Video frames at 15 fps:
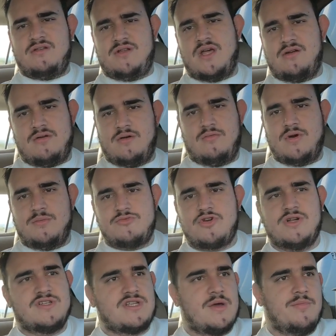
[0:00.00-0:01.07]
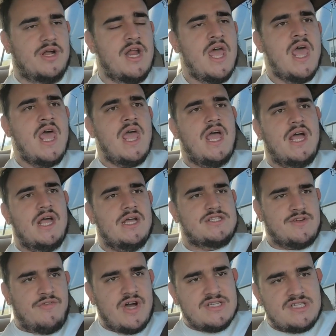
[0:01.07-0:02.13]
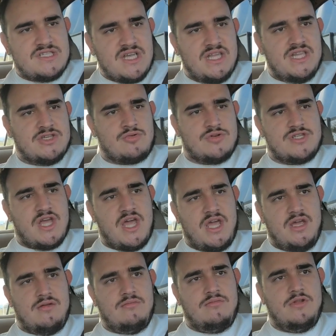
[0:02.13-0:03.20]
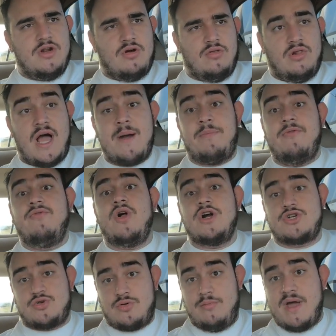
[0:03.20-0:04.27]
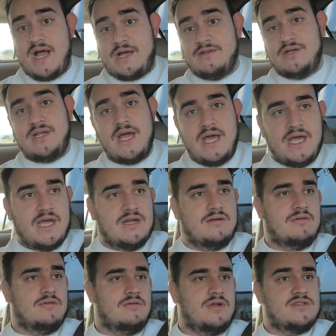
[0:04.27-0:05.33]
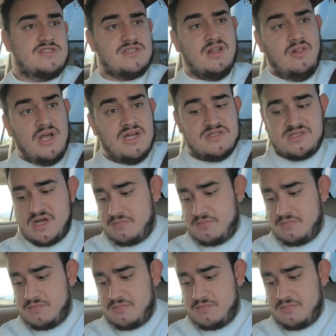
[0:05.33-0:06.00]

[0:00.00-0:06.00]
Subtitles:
I don't know what I'm trying to say, but suffice to say, this was a lap of luxury back in the day, and it still is.